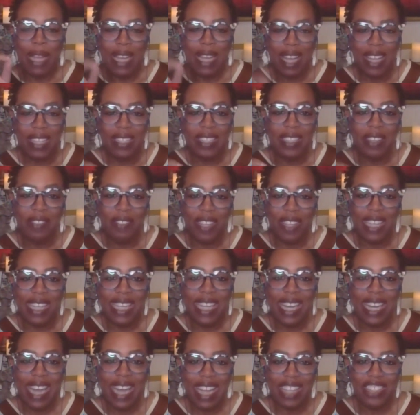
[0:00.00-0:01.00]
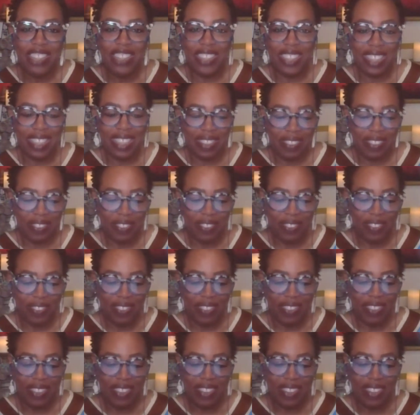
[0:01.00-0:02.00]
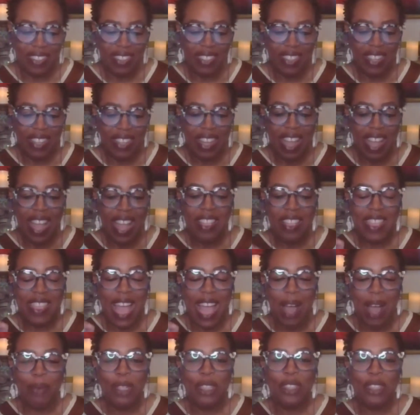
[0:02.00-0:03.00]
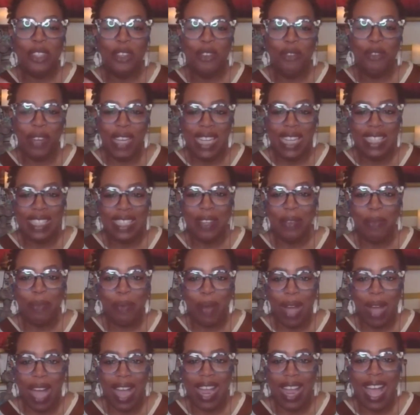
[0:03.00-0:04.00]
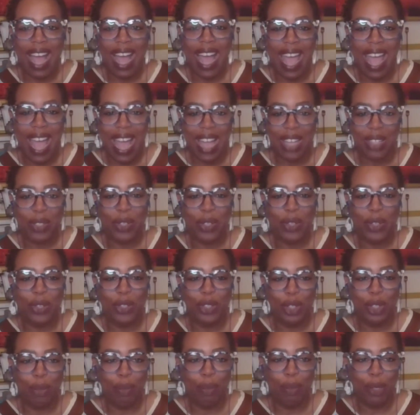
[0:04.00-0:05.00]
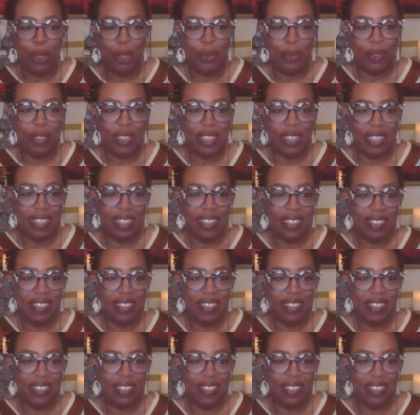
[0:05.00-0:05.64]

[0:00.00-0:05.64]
because of the connection. And that was the reason why I asked her to mute.